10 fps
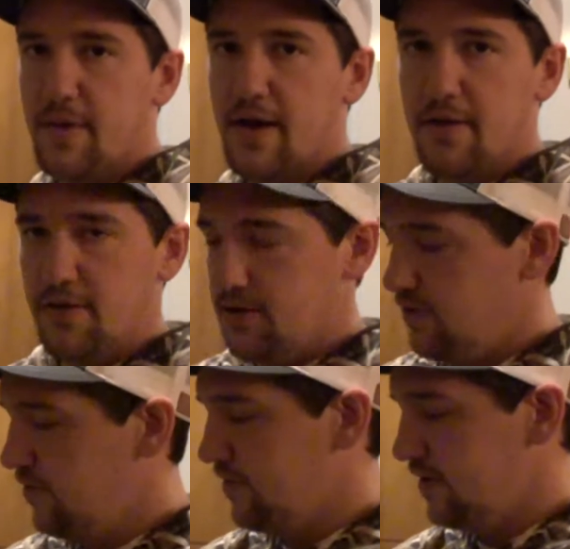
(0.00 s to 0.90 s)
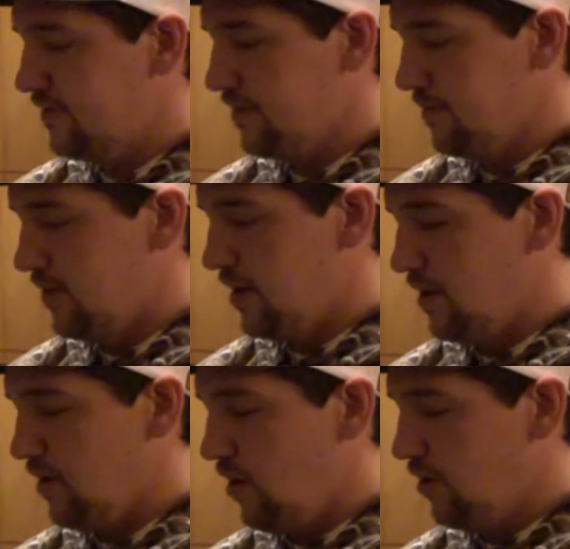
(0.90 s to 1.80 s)
by using some
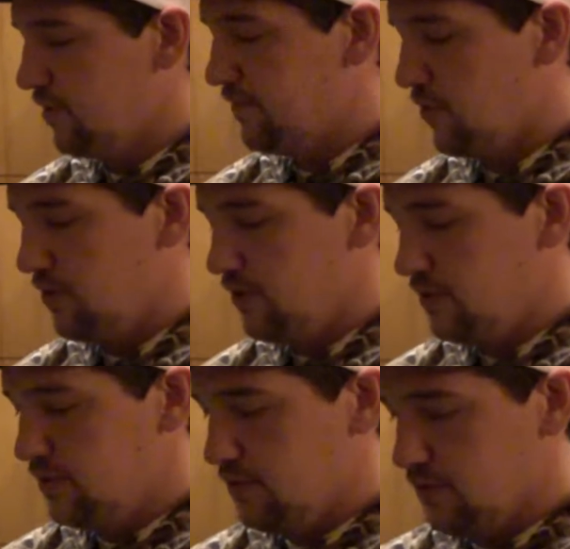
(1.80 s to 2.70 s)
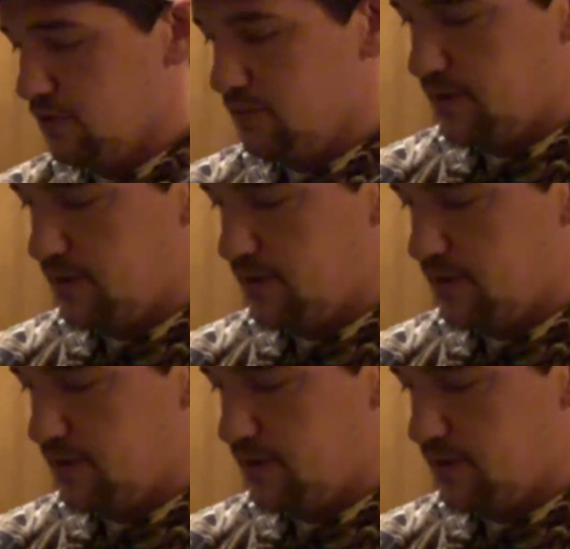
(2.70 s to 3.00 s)
olive oil, a little